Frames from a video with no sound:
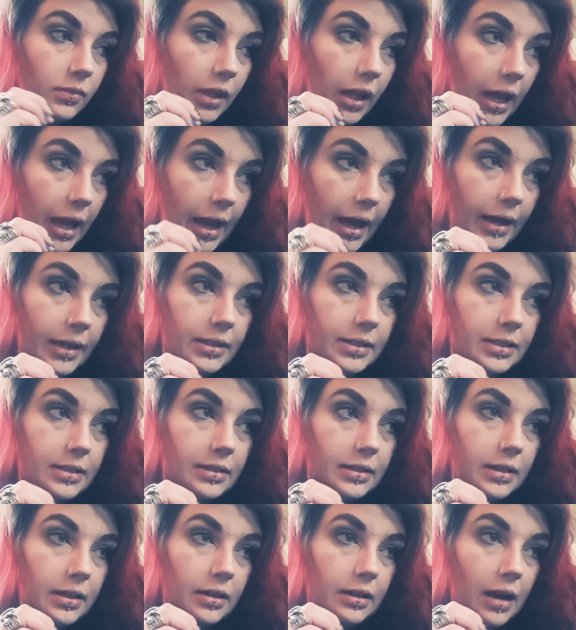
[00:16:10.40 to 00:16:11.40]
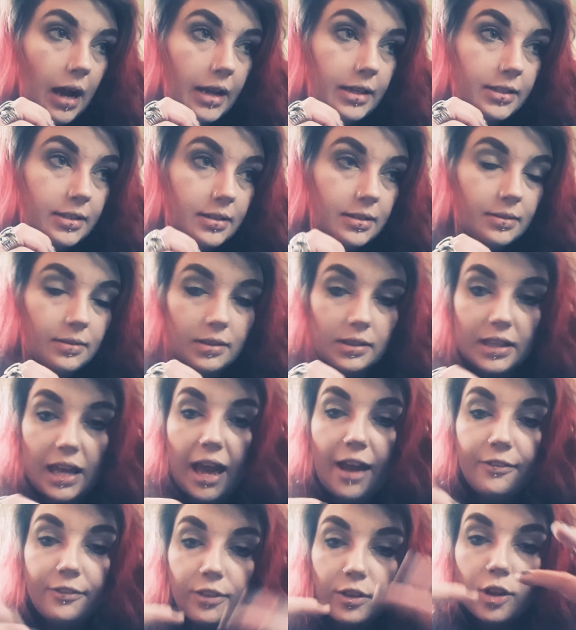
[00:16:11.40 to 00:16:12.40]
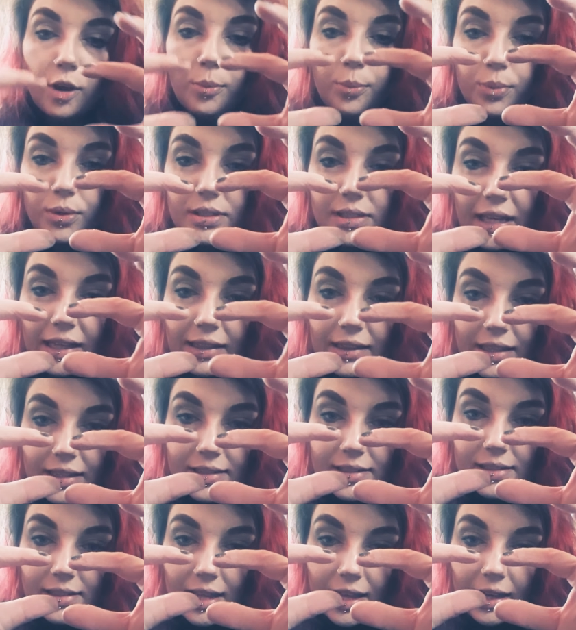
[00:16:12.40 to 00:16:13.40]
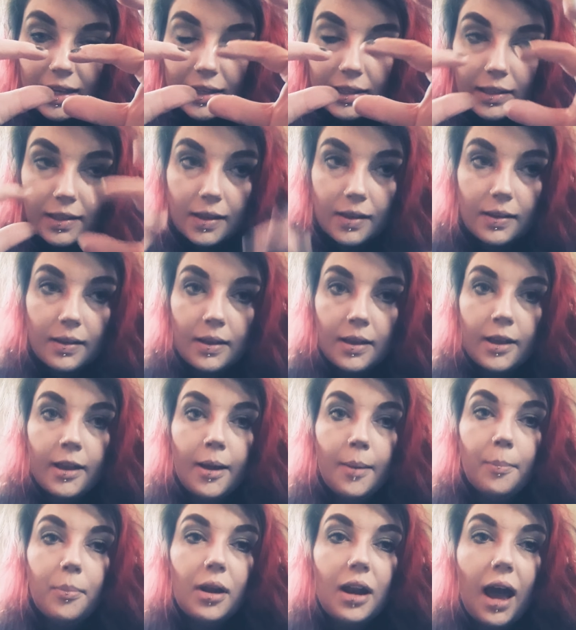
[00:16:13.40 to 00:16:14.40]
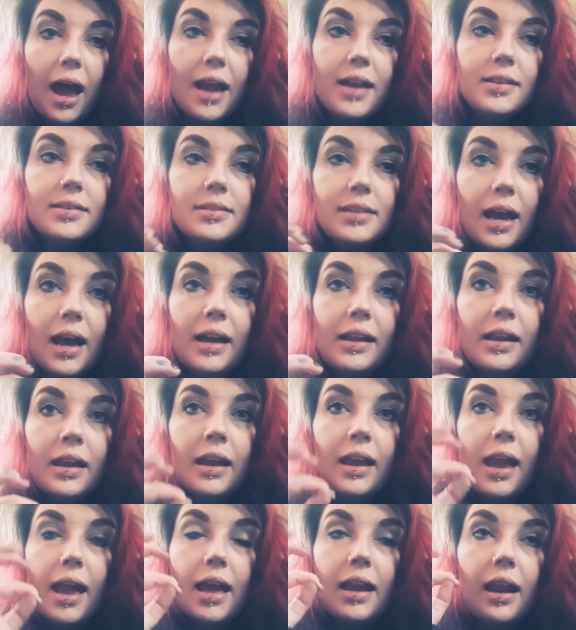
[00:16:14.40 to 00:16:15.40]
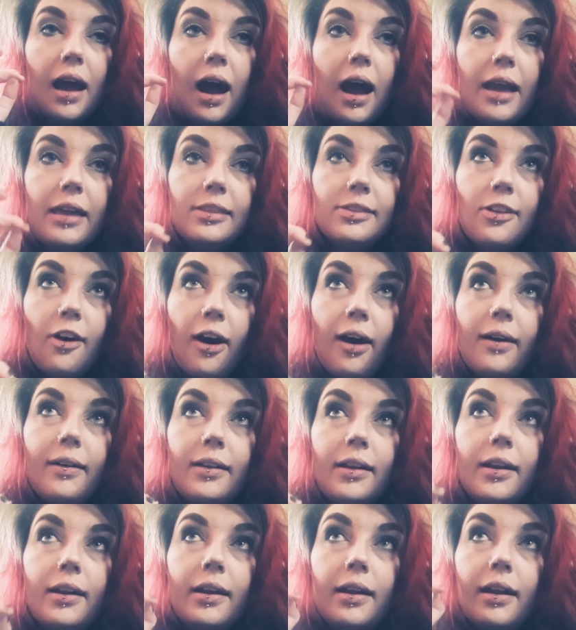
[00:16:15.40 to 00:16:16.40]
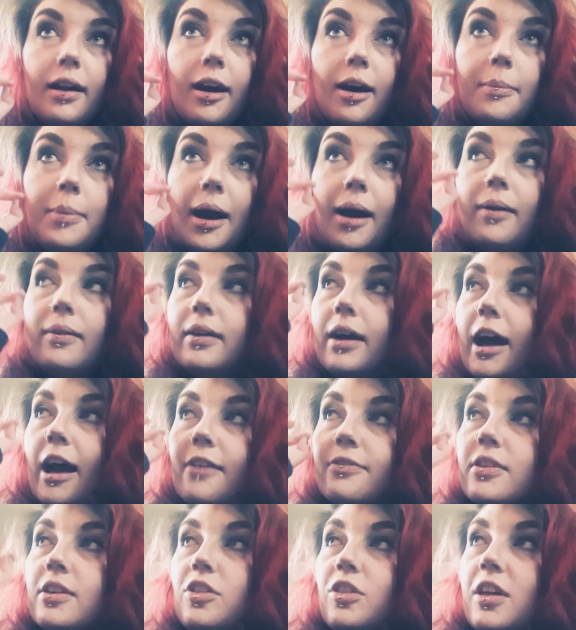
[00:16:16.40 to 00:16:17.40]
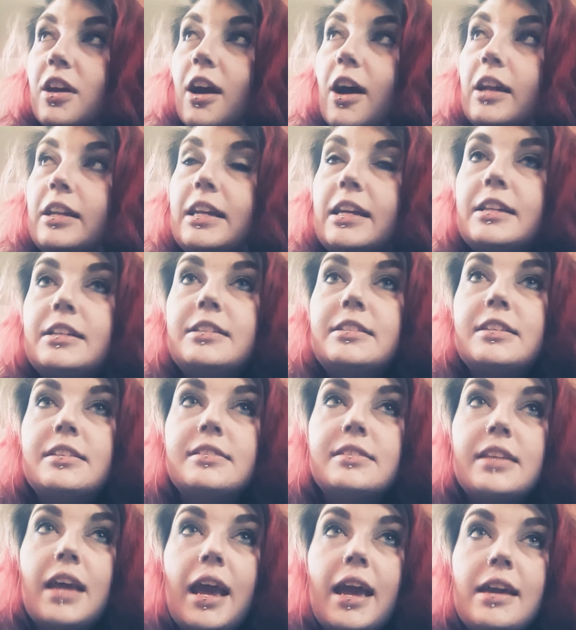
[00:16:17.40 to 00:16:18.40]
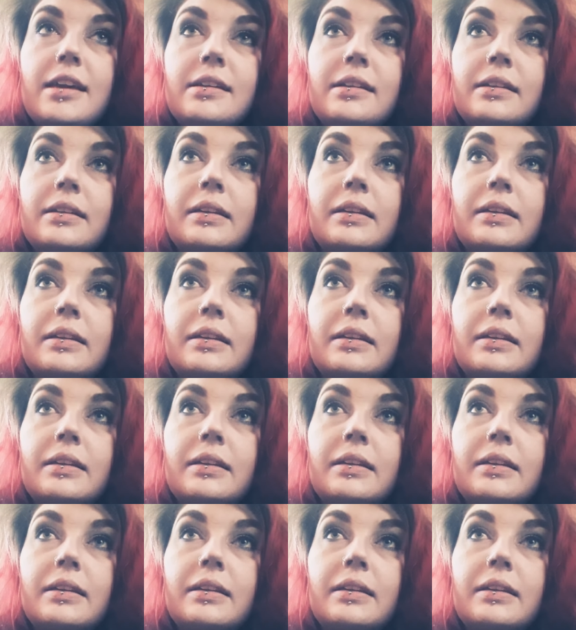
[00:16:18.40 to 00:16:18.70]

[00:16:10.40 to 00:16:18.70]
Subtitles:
and the envelope was like this thick. But I sat and I thought about everything I needed to say,